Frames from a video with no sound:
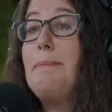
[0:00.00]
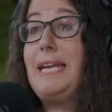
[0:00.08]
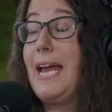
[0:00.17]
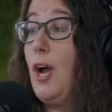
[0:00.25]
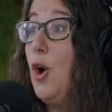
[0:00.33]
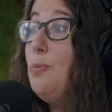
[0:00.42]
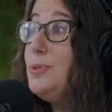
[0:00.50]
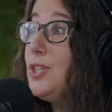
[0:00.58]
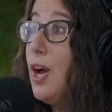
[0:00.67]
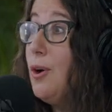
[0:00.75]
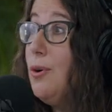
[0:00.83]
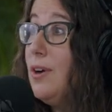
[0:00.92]
mean, I hope
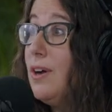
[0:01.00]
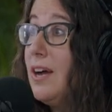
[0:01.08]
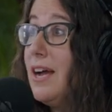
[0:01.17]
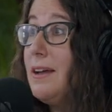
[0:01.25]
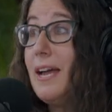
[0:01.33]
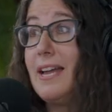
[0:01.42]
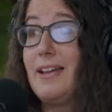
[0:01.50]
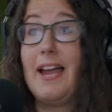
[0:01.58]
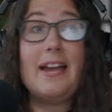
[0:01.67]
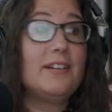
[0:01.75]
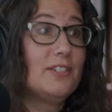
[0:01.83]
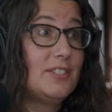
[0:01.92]
so. I, I,
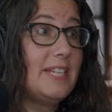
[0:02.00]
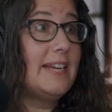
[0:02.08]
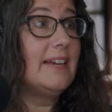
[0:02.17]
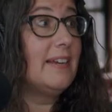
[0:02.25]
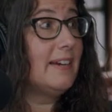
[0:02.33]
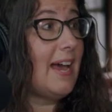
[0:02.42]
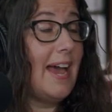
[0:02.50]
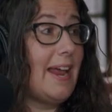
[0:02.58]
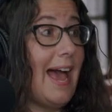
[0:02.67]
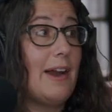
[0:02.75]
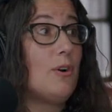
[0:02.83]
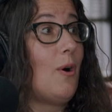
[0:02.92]
I understand. I,
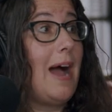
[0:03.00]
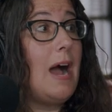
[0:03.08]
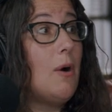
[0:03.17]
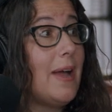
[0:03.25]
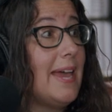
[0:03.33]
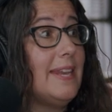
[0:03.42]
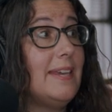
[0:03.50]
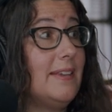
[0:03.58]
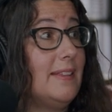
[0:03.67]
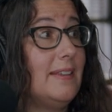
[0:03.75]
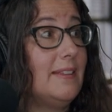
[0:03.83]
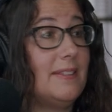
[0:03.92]
I don't know how any
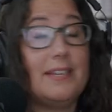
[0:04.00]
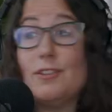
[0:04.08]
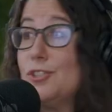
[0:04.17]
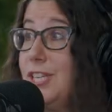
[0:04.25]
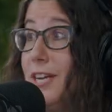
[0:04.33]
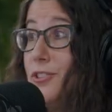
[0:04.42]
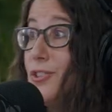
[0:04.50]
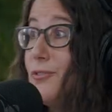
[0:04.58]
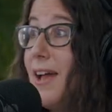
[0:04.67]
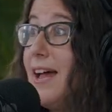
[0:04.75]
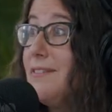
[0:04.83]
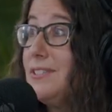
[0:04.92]
of the theater chains
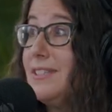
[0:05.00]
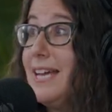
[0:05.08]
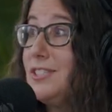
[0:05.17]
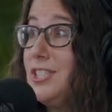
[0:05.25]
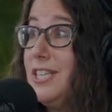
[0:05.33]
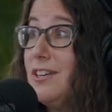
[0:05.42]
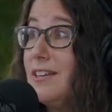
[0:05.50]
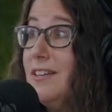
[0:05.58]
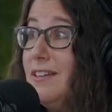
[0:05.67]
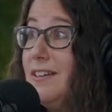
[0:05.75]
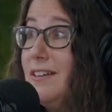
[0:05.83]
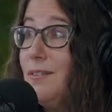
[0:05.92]
survived the last year
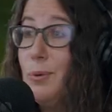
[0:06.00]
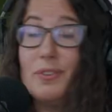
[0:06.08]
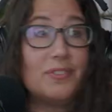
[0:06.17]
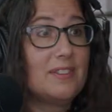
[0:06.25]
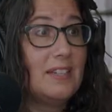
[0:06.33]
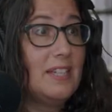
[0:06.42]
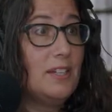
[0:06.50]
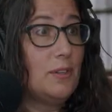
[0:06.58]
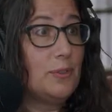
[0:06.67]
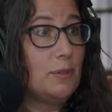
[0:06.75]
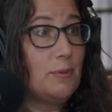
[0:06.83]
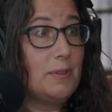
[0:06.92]
with you know
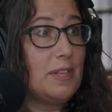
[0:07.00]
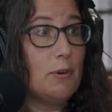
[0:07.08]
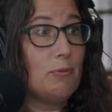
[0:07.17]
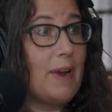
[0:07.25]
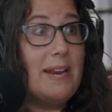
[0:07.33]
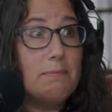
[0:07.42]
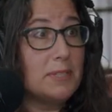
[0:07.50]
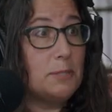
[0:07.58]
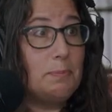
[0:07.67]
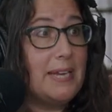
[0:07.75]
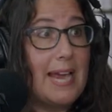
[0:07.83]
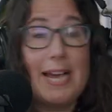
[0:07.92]
the, their rent
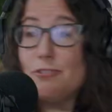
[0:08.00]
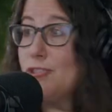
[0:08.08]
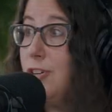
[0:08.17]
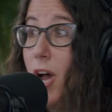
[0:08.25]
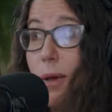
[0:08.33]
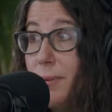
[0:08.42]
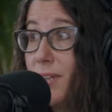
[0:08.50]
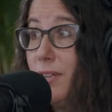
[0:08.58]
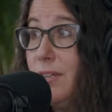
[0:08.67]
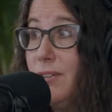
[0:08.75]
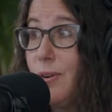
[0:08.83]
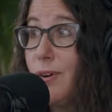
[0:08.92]
must be
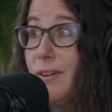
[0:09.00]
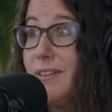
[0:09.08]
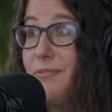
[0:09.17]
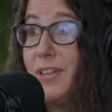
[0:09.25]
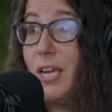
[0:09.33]
astronomical or if